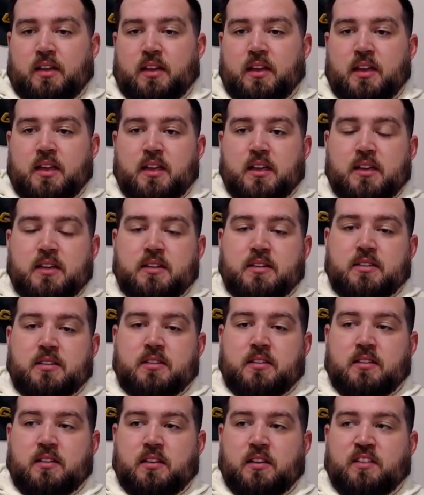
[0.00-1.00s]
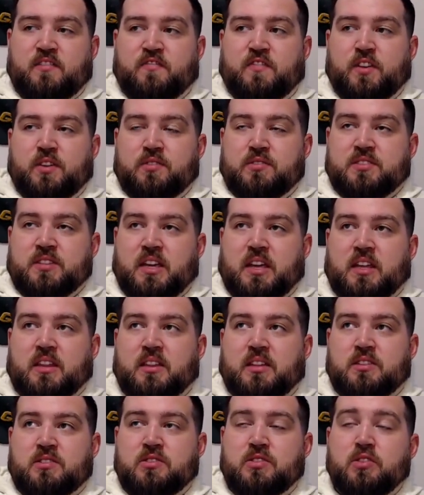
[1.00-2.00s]
And it feels like
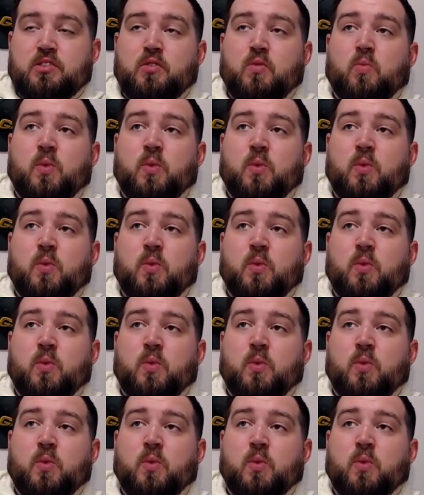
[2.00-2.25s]
the two